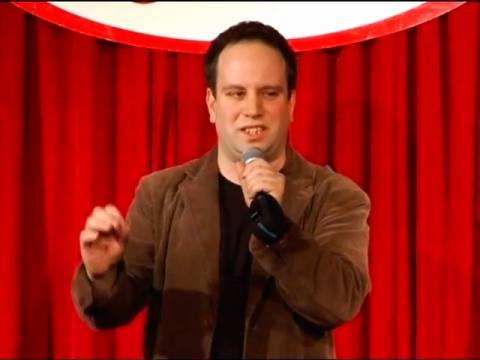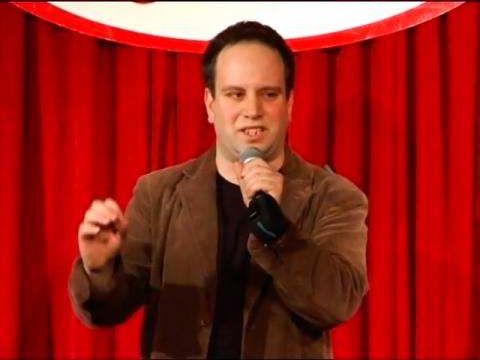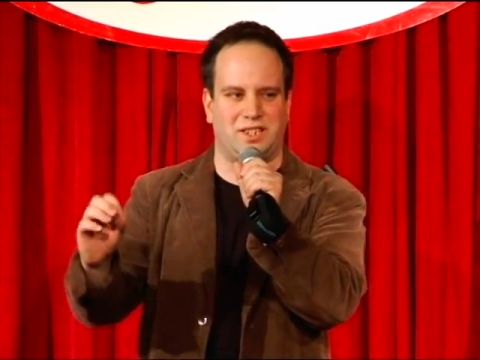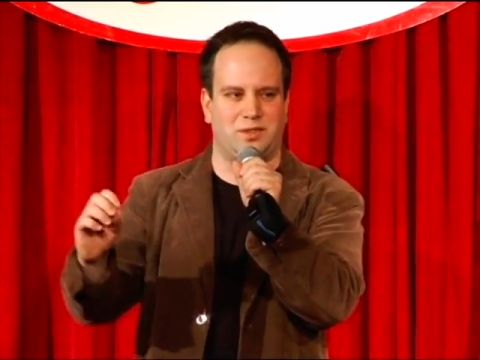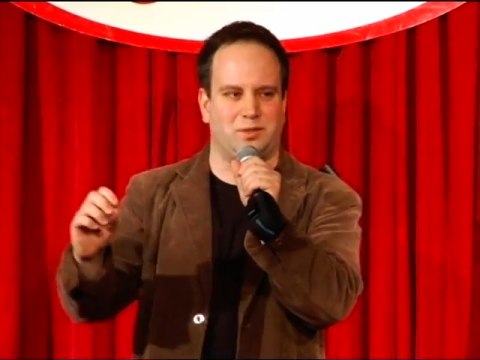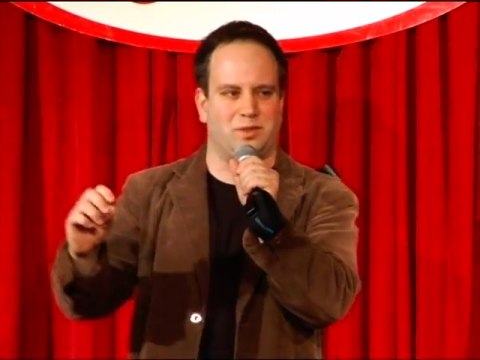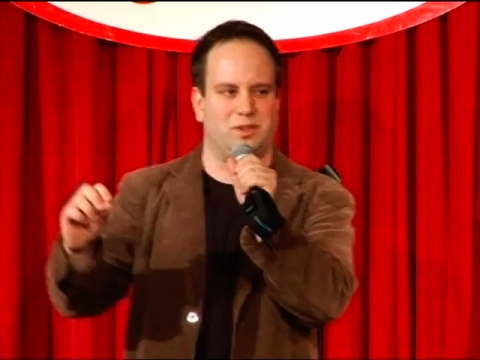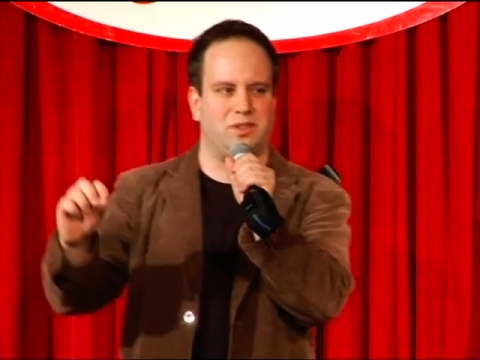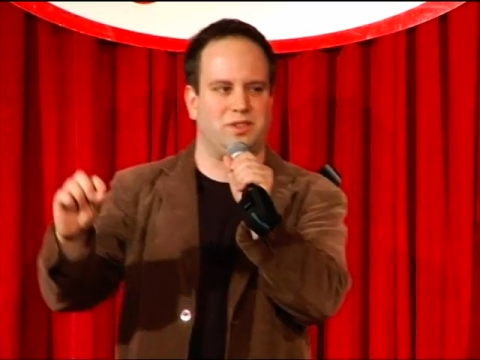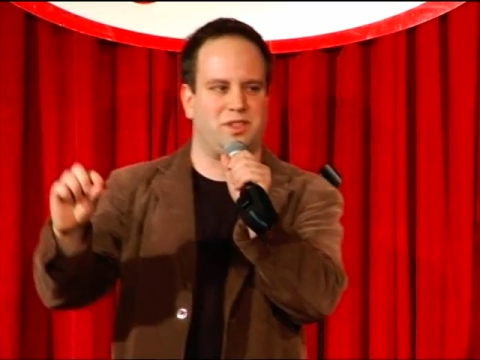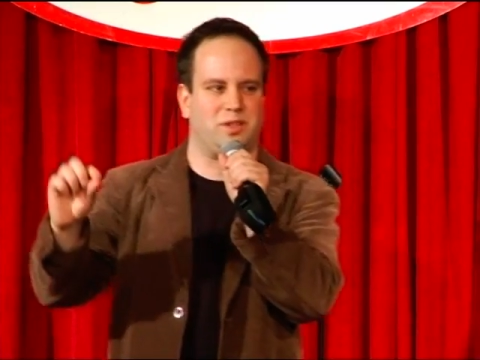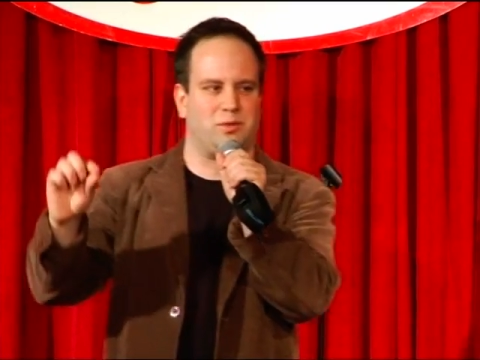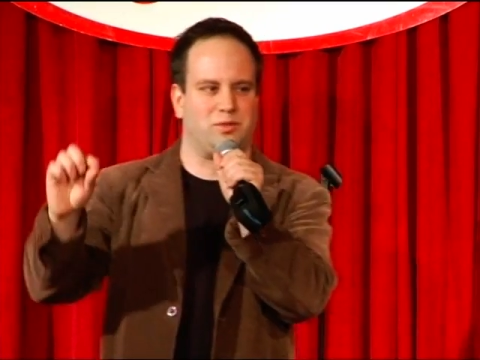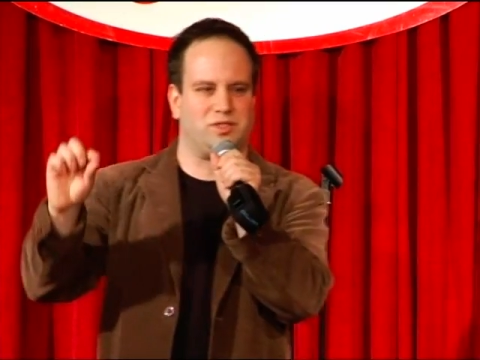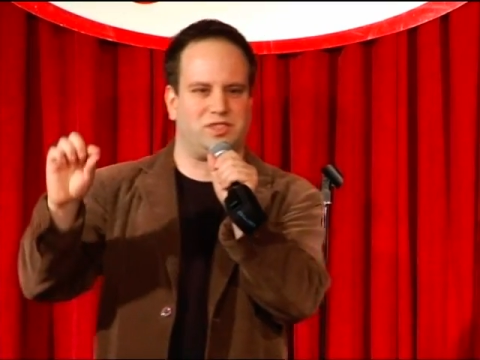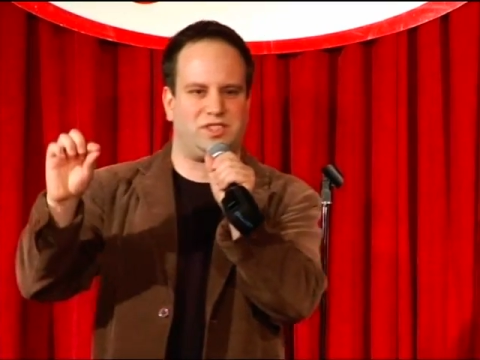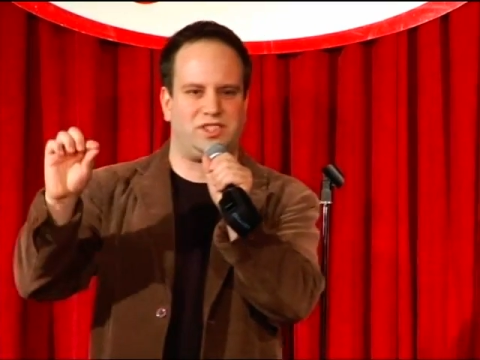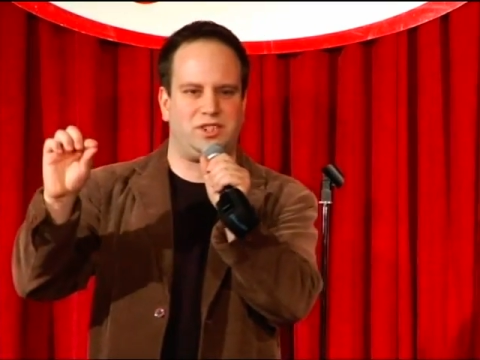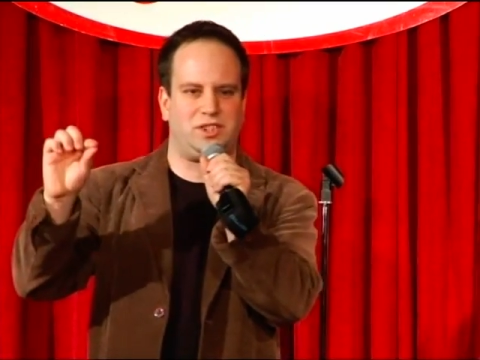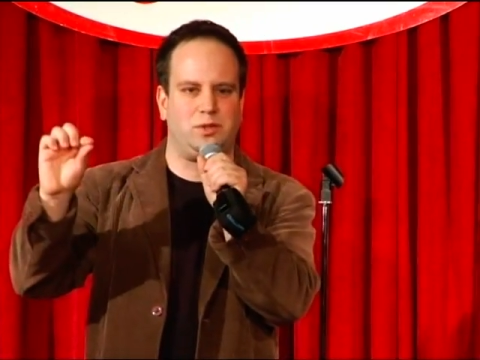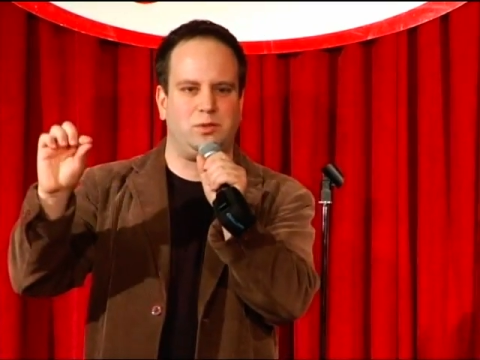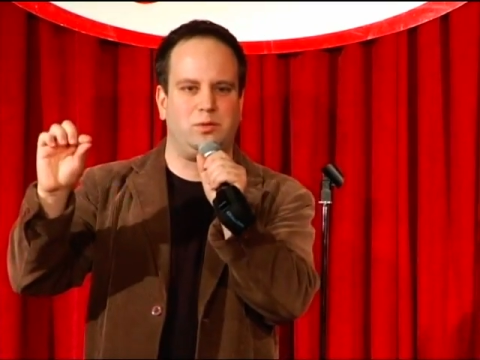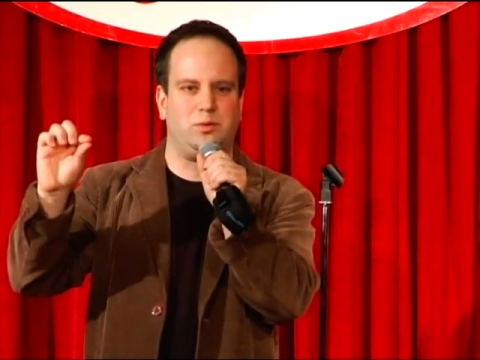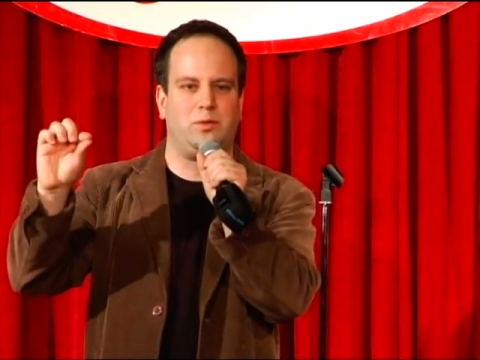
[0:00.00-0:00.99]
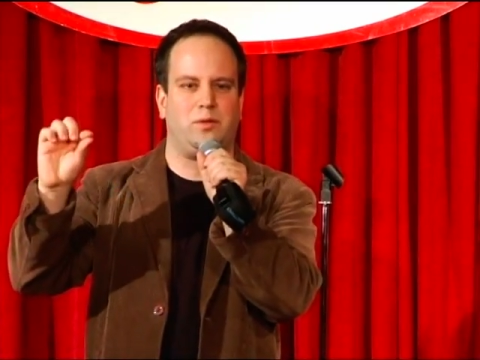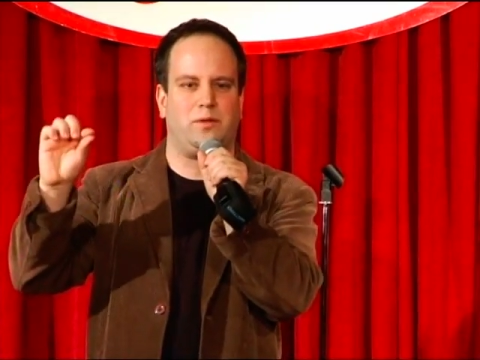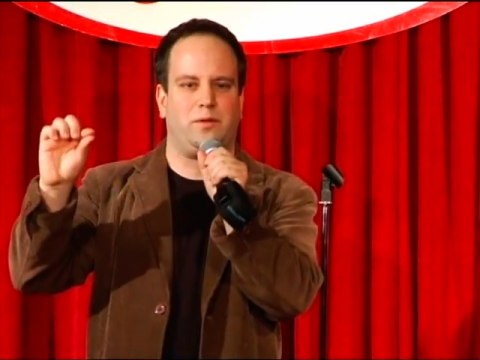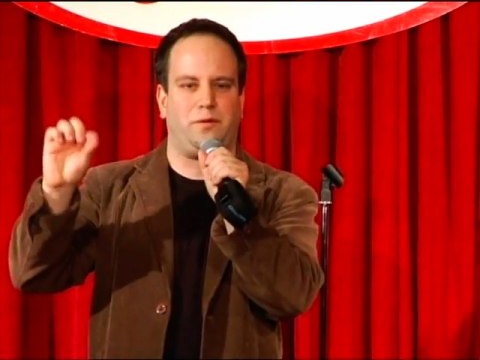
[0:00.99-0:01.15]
there were 2